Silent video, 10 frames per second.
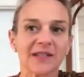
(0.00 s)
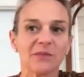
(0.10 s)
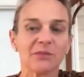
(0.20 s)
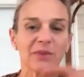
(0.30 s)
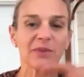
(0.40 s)

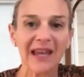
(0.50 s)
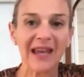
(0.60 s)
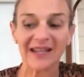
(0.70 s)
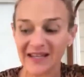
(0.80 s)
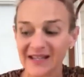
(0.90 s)
big
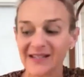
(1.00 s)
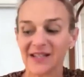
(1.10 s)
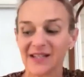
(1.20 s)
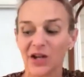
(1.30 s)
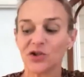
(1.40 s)
head is
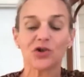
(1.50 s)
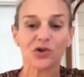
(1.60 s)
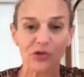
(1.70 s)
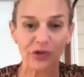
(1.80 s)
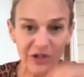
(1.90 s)
a
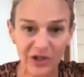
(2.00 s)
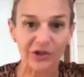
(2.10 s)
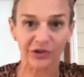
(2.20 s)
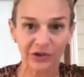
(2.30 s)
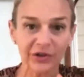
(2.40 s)

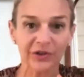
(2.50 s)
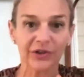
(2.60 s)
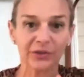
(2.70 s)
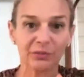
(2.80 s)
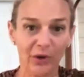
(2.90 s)
nutritional
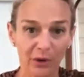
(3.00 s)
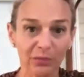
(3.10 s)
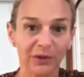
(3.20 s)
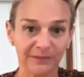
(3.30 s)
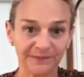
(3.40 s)

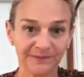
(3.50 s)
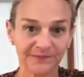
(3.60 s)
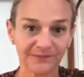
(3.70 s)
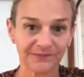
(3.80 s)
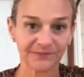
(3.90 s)
problem.
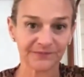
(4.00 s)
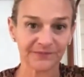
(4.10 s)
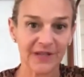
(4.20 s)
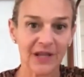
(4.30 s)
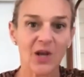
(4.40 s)

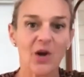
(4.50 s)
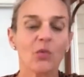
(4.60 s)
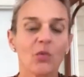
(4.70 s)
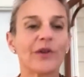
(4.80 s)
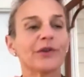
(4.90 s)

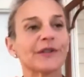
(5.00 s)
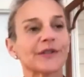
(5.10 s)
Yes. Whether it's